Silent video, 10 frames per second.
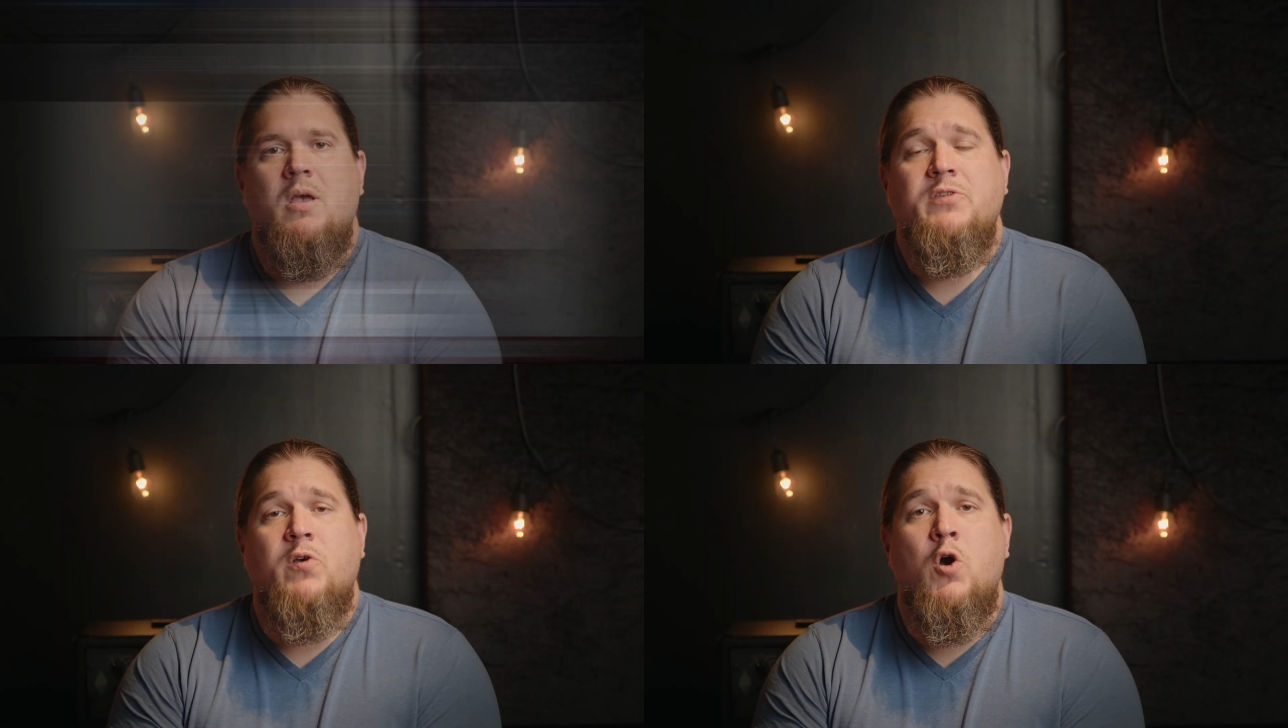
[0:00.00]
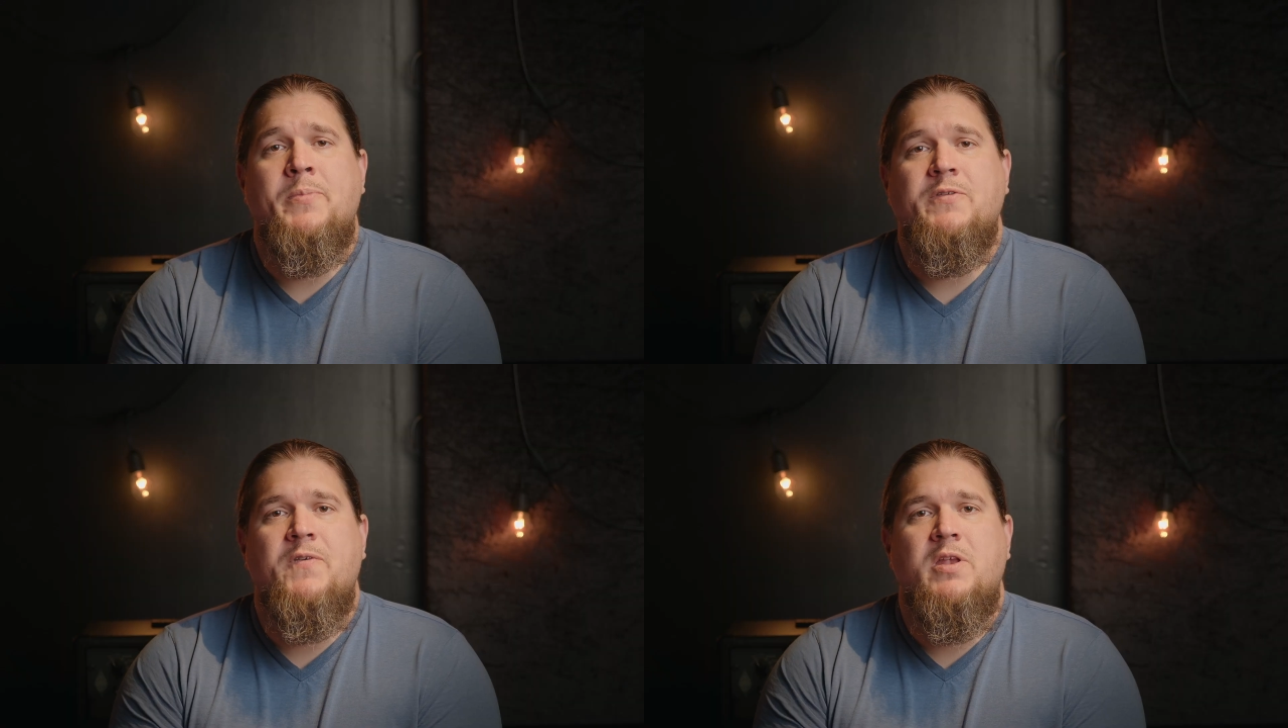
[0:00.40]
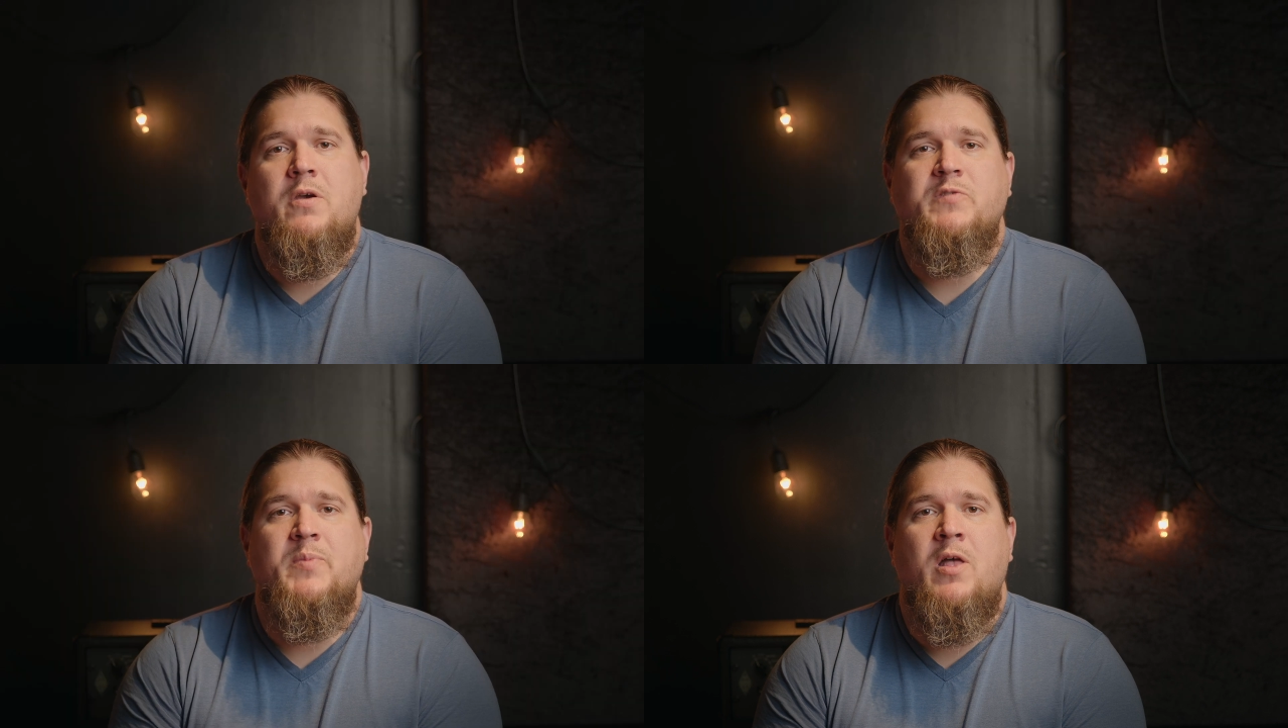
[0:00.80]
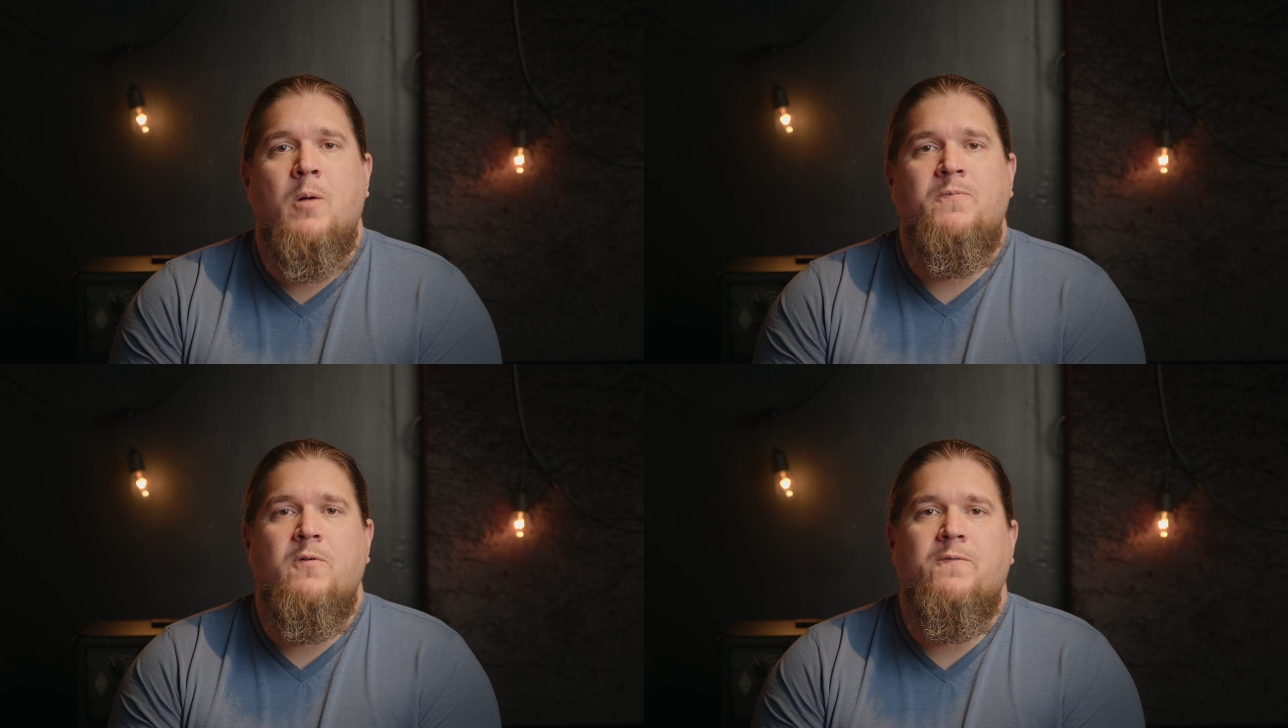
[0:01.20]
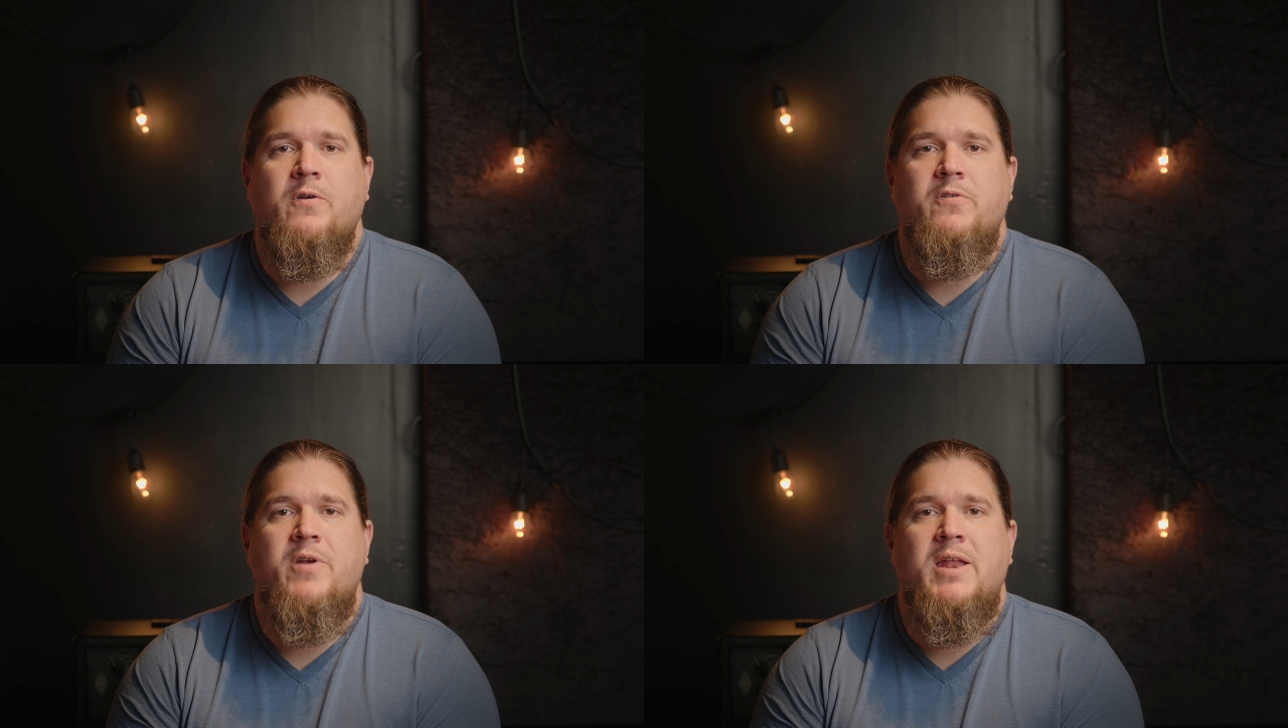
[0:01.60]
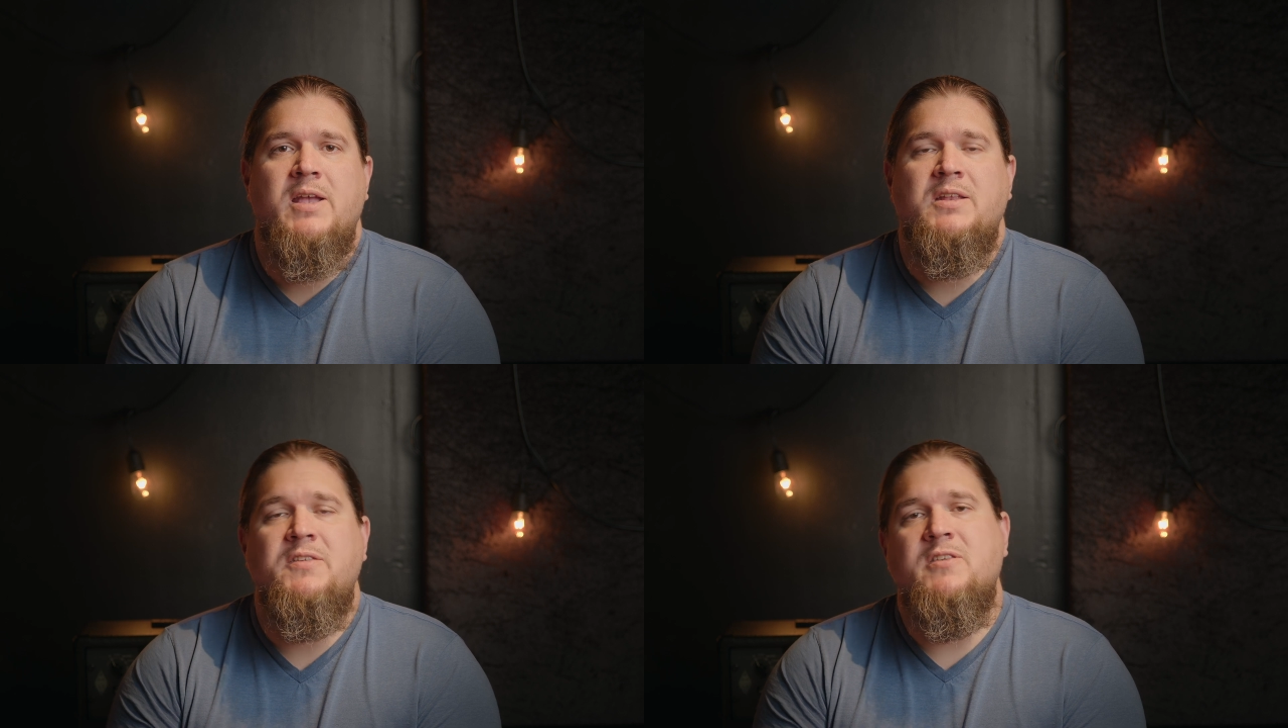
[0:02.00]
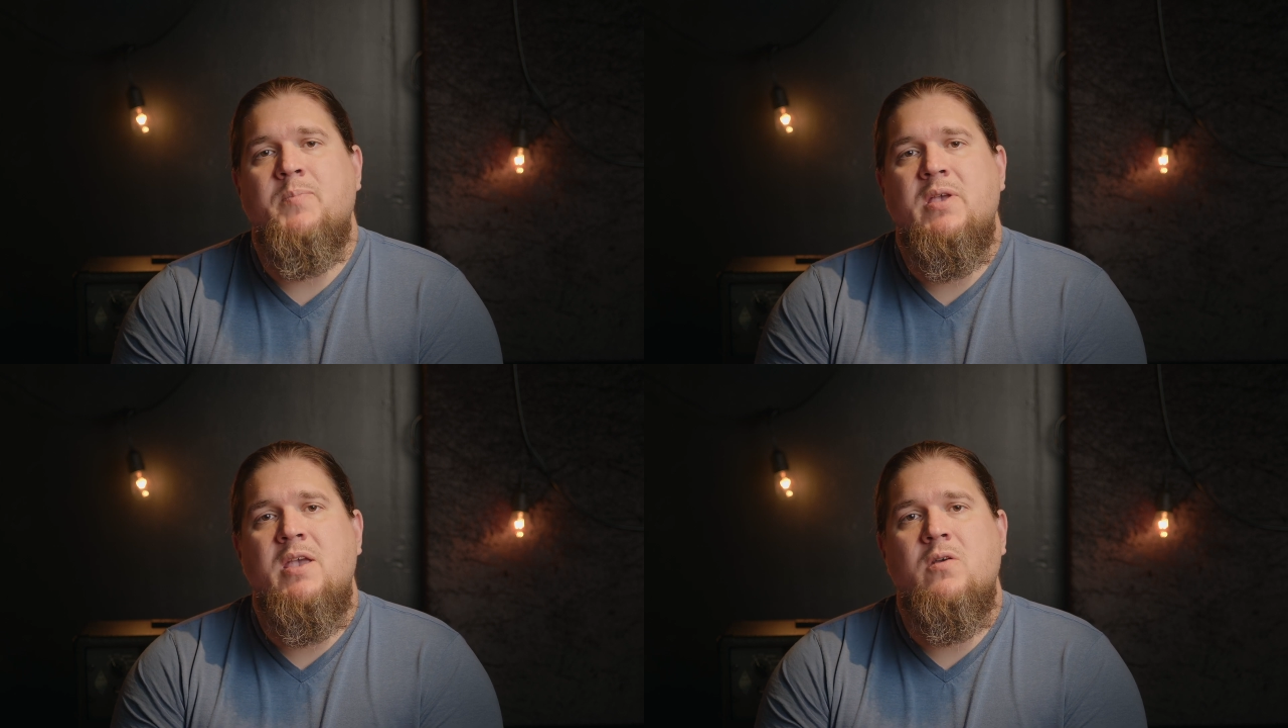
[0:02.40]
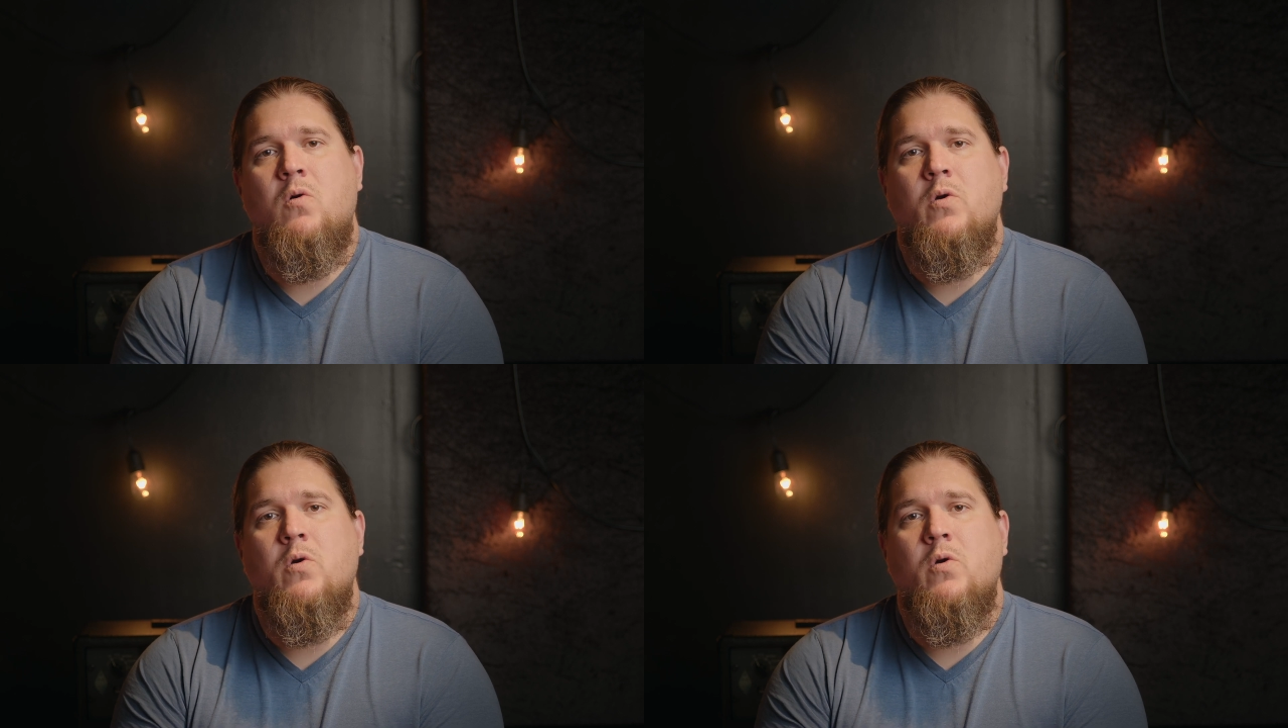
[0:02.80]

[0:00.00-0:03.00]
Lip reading: So I hope this video has been helpful for creating a DCP